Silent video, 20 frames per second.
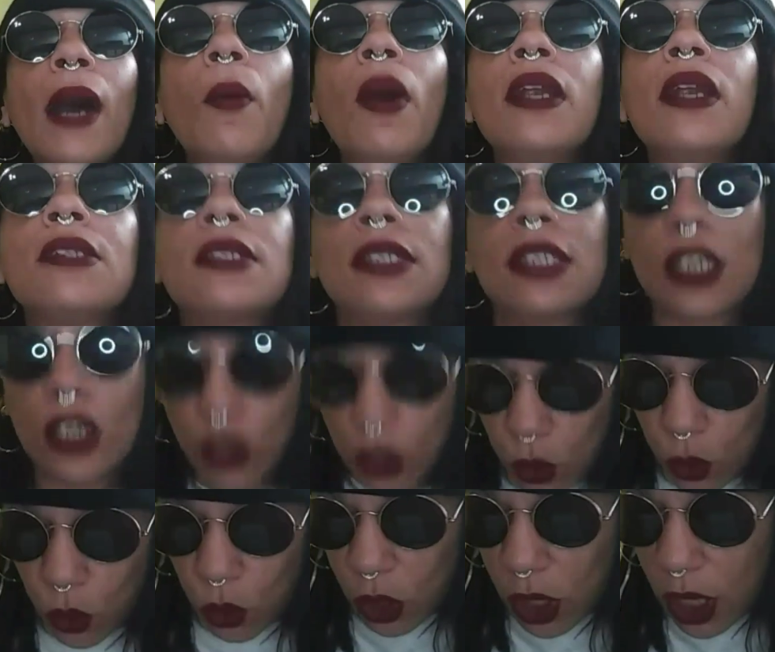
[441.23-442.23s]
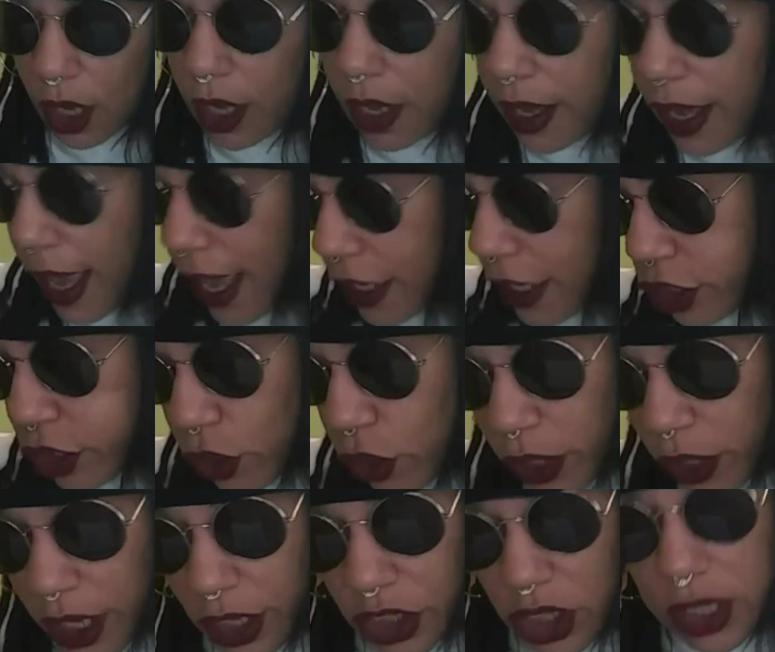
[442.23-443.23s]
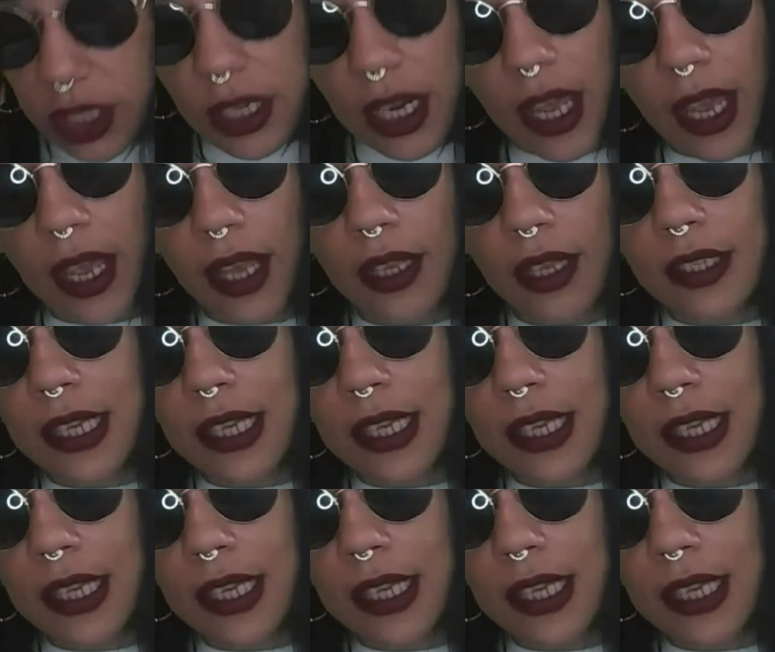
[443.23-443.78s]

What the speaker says: want to see Lou. And so they're just like,